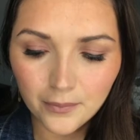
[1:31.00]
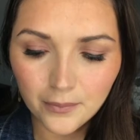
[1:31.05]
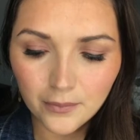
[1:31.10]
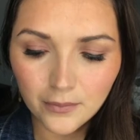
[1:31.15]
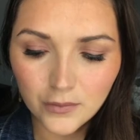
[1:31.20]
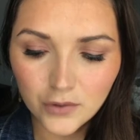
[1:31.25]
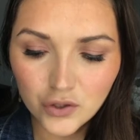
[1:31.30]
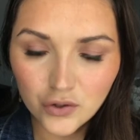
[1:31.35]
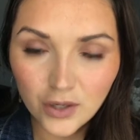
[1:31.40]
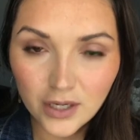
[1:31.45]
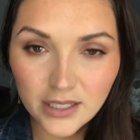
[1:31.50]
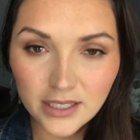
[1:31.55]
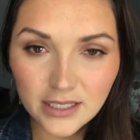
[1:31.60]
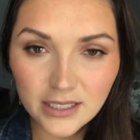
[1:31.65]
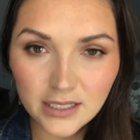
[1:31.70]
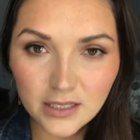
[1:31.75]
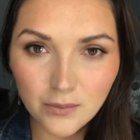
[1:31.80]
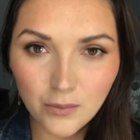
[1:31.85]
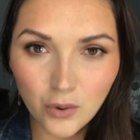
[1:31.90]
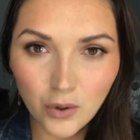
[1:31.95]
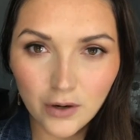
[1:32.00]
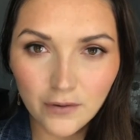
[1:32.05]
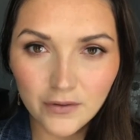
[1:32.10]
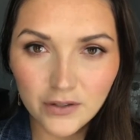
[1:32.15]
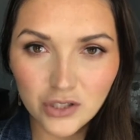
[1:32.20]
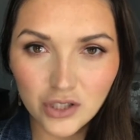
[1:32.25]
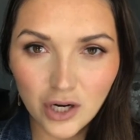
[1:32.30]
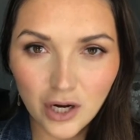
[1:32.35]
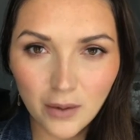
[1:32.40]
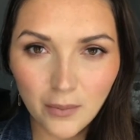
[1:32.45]
Trust is more of a
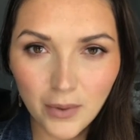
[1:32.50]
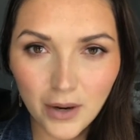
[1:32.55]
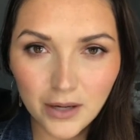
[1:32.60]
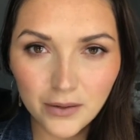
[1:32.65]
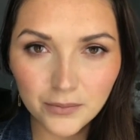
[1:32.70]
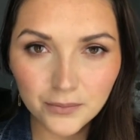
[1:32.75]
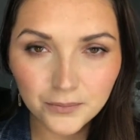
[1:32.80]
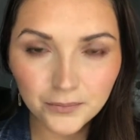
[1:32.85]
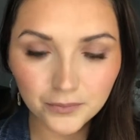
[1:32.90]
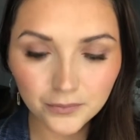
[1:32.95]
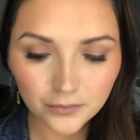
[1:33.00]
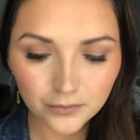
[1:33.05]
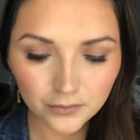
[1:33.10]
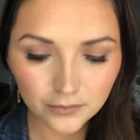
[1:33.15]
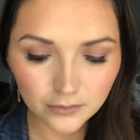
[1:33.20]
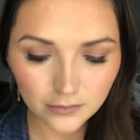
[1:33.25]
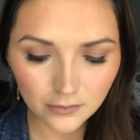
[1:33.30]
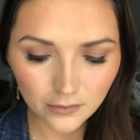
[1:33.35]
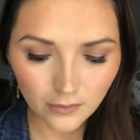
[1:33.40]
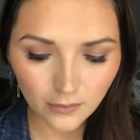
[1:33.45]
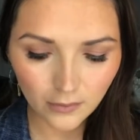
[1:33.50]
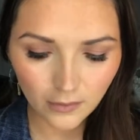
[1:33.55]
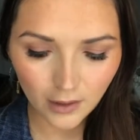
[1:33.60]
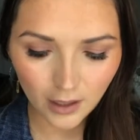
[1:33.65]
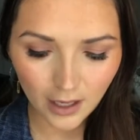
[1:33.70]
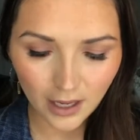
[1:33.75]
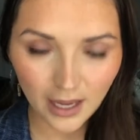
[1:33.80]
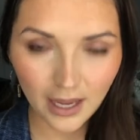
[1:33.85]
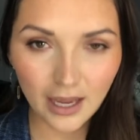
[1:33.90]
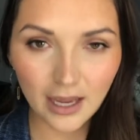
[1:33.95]
dark brown
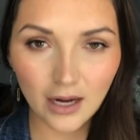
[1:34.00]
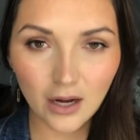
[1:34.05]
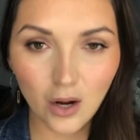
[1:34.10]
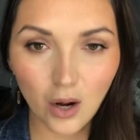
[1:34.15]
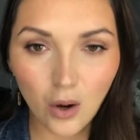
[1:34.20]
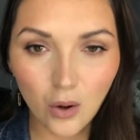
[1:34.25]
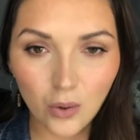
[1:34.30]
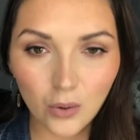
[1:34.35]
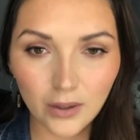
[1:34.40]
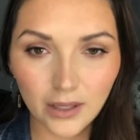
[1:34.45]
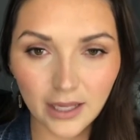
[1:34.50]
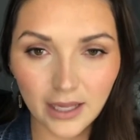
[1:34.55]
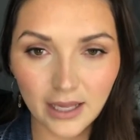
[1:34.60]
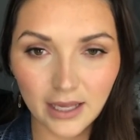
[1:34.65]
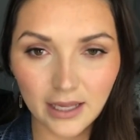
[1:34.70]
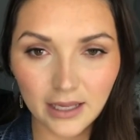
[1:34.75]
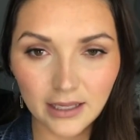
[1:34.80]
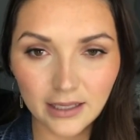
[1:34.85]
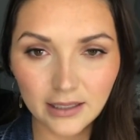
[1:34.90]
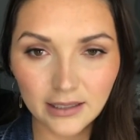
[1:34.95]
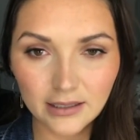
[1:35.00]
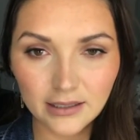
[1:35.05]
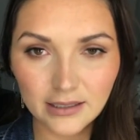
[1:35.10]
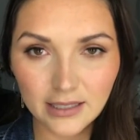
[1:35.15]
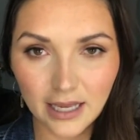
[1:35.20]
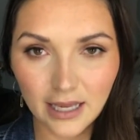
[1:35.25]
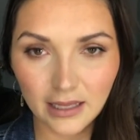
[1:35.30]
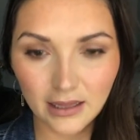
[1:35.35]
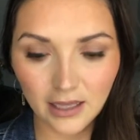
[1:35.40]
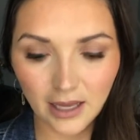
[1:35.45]
and Oak is
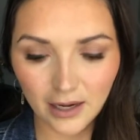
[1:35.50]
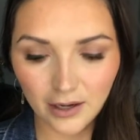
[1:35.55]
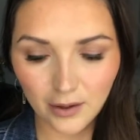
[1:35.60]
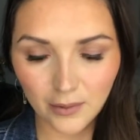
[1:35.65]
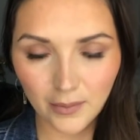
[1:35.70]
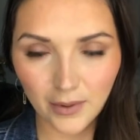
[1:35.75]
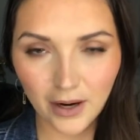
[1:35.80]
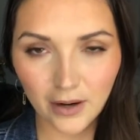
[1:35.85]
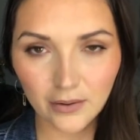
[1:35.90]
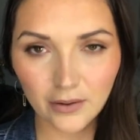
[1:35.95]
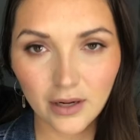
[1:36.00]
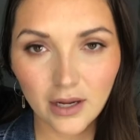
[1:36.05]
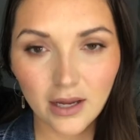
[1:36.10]
a lighter brown.